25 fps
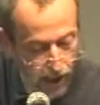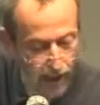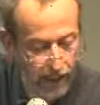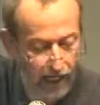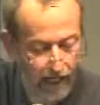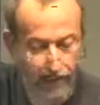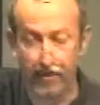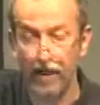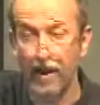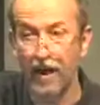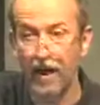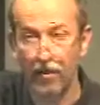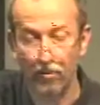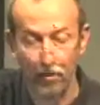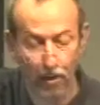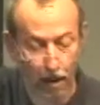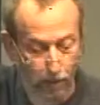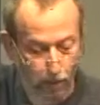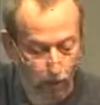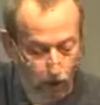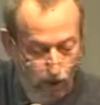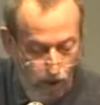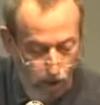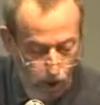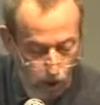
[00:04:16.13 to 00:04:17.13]
and has an
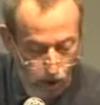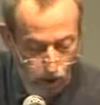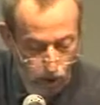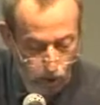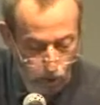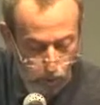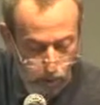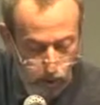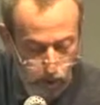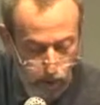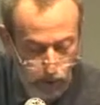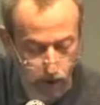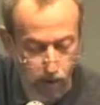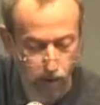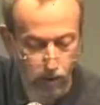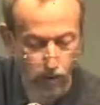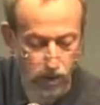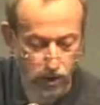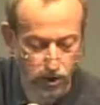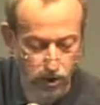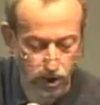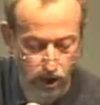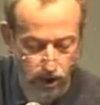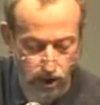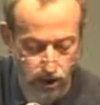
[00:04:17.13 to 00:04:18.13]
agreeable colloquy
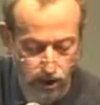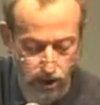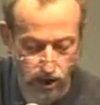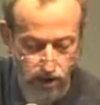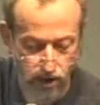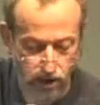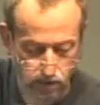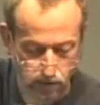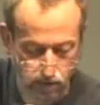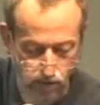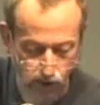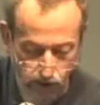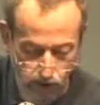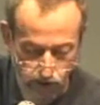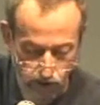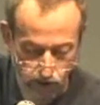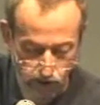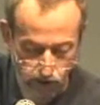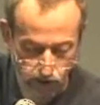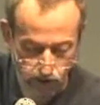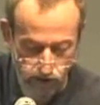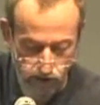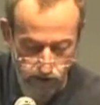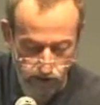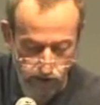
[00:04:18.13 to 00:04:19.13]
with Qin Shi's brother.